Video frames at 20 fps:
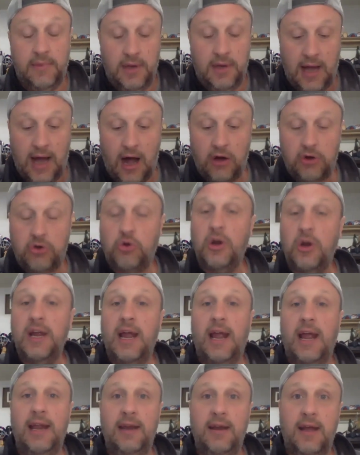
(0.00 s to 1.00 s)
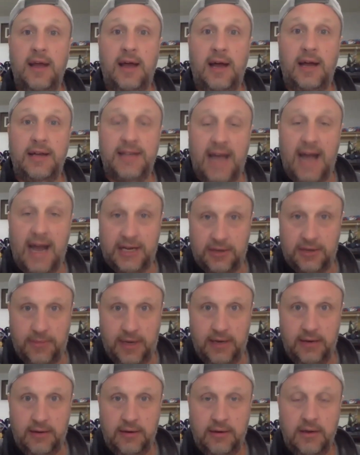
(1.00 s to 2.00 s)
I'll create a
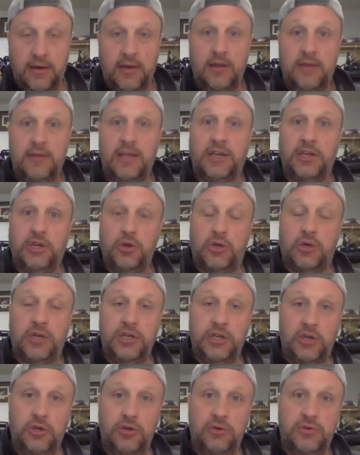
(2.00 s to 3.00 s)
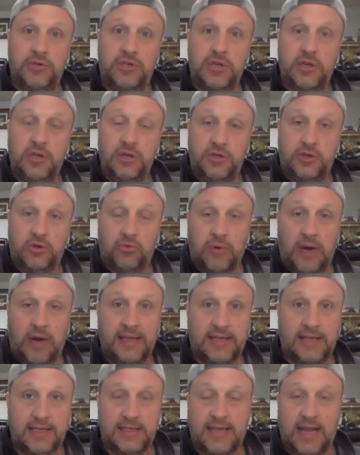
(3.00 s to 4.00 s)
document that you can use to write
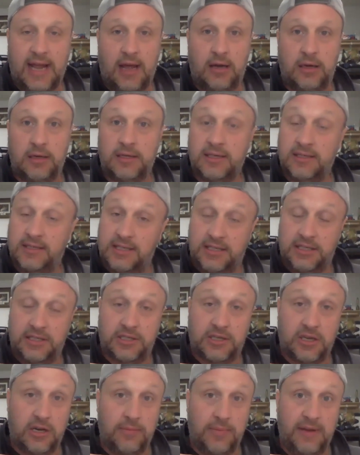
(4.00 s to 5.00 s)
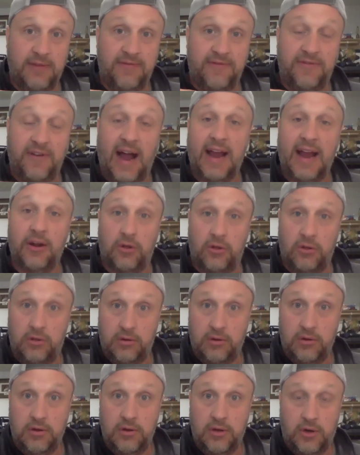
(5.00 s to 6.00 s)
this down, because this is going to be vital,
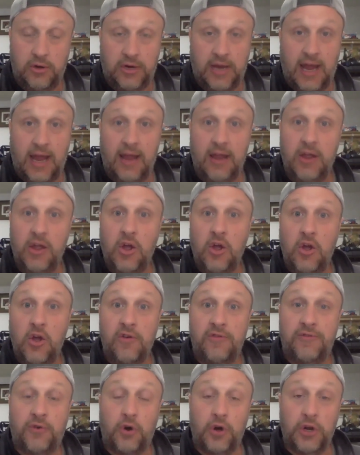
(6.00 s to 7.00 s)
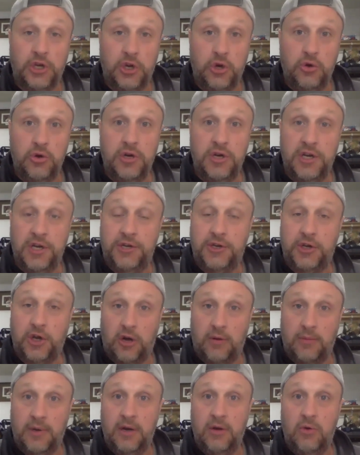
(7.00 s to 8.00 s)
okay, for you to
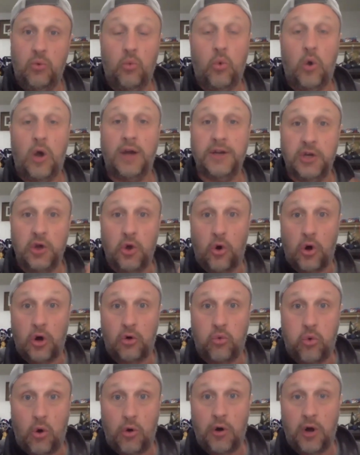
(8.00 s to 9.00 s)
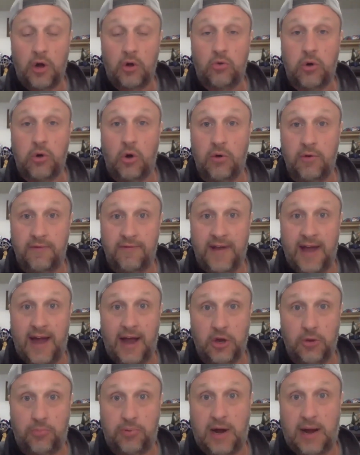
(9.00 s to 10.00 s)
determine what your quote unquote
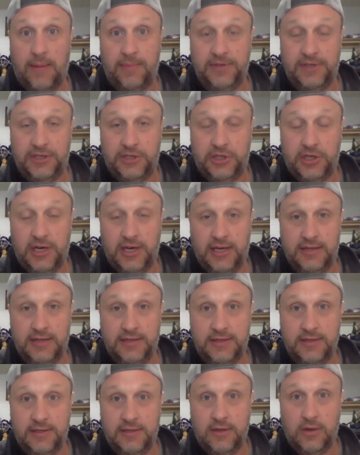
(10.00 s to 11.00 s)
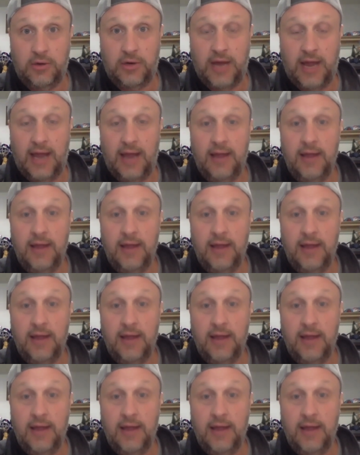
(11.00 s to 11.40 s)
value proposition is, okay?